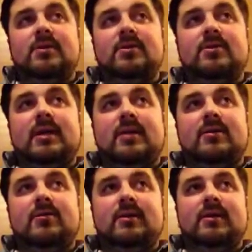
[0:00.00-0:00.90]
Third
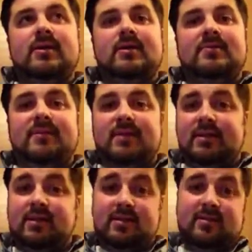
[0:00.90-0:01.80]
category,
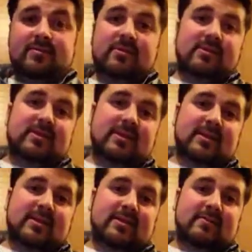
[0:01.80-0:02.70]
feeling versus
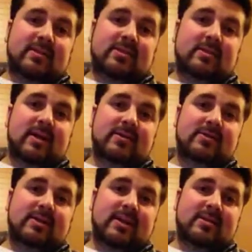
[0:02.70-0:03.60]
thinking. So I
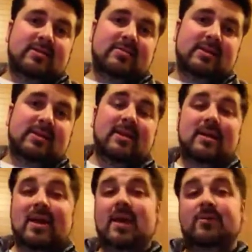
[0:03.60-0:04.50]
understand this to be,
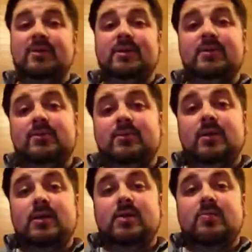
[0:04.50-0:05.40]
how do you
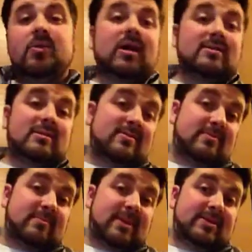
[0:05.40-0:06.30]
process
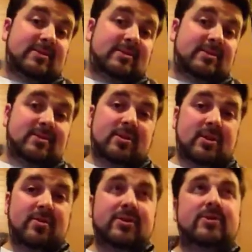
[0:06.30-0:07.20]
information? Do you
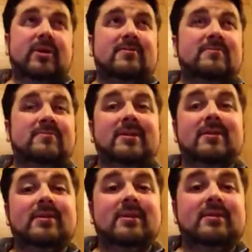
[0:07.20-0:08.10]
go and you try to
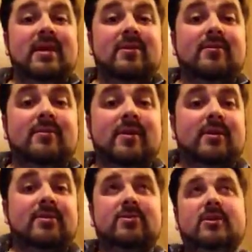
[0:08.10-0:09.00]
feel things out?
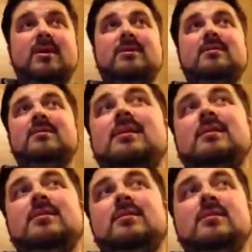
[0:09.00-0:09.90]
Do you try to get
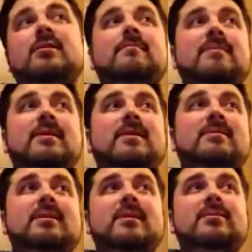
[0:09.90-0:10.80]
a
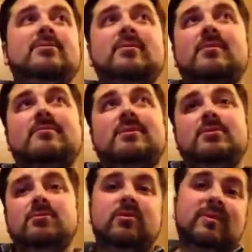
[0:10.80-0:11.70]
sense or a
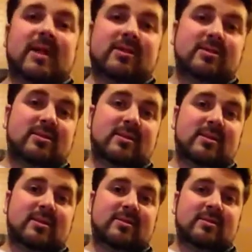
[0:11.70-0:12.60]
visceral reaction to
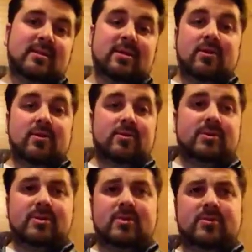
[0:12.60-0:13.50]
things? Or
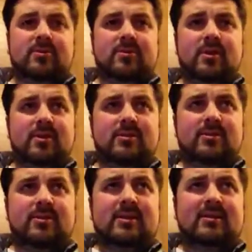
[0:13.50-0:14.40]
do you
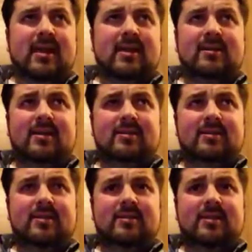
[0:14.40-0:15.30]
need to analyze
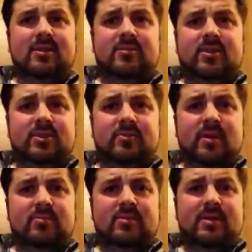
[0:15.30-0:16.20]
things and crunch them
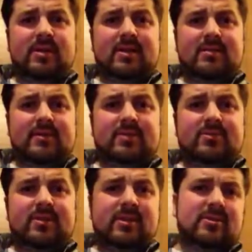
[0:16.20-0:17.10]
up and make
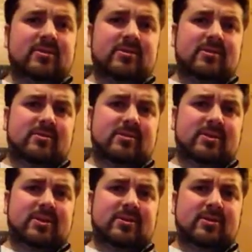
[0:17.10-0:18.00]
sure they're
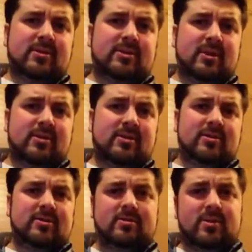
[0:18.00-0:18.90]
particularly solid?
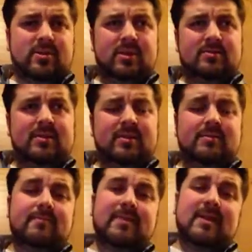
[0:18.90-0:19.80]
What does that mean?
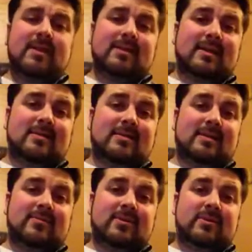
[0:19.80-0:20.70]
That's
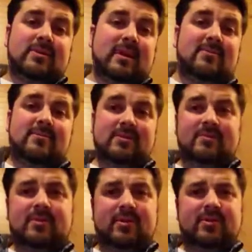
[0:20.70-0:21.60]
T versus F. And
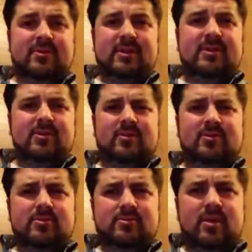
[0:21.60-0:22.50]
people that are T's are
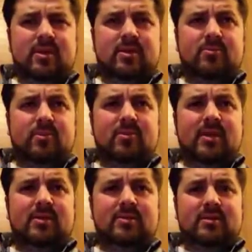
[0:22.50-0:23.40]
the more
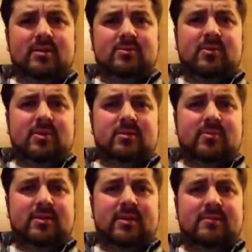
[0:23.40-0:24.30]
blunt, the more to the
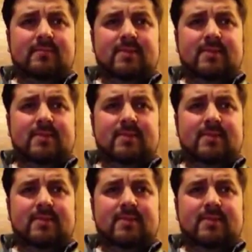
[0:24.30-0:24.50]
point.